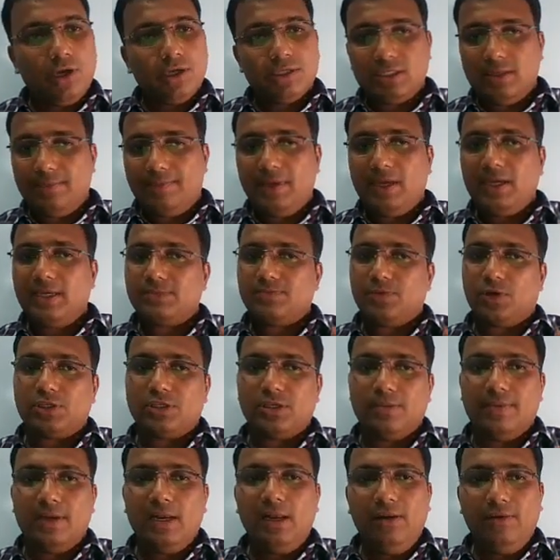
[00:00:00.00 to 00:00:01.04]
Then rectangular
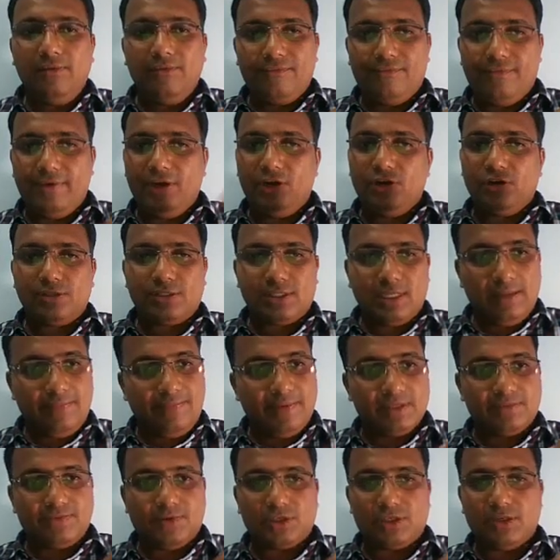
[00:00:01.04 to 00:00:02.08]
snipping is possible,
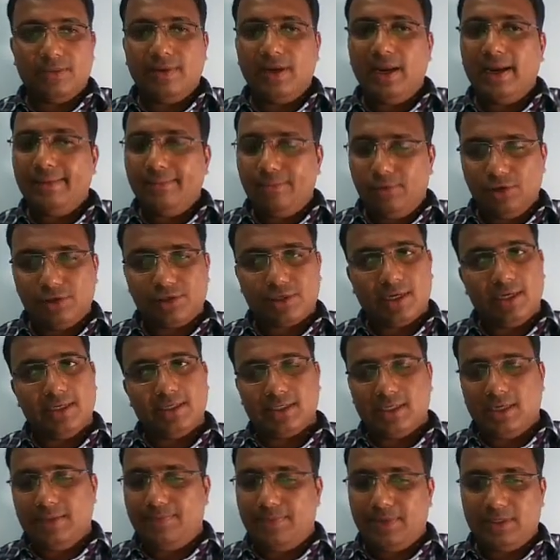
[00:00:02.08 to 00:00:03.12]
Windows snip is
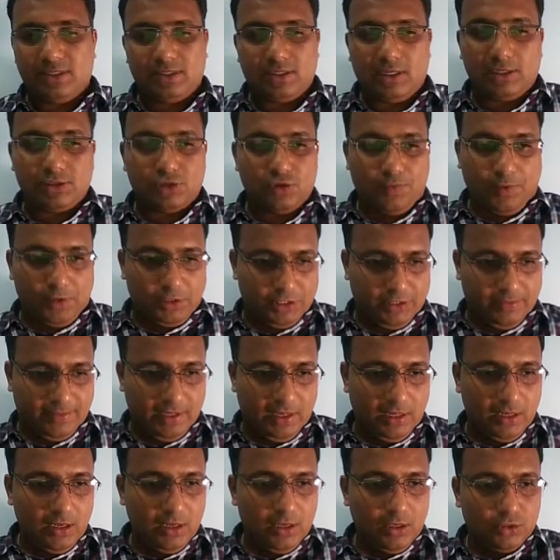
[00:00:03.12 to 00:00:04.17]
possible, and full screen snip
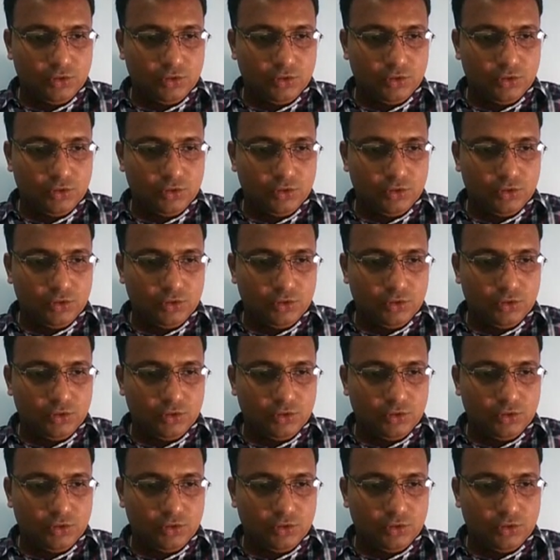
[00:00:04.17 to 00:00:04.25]
is also